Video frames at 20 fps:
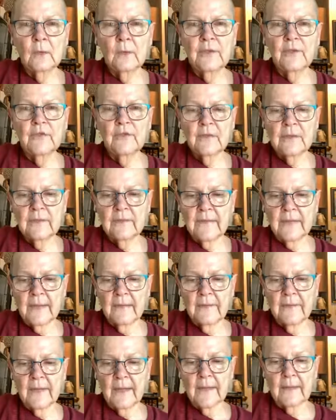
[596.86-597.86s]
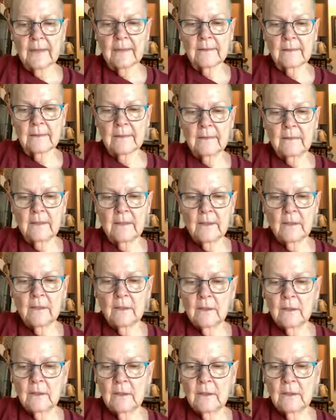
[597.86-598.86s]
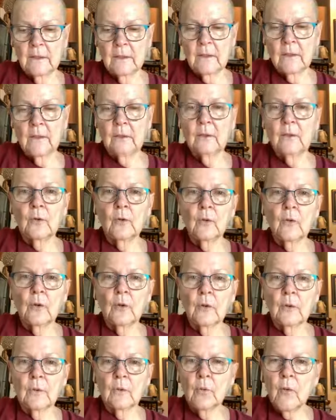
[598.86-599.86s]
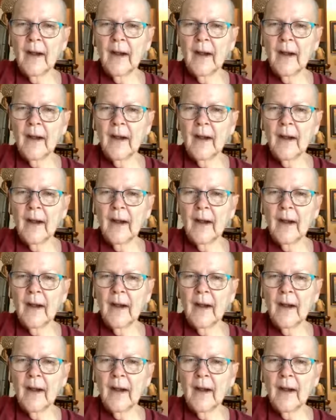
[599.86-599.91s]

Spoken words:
when she said that? Or,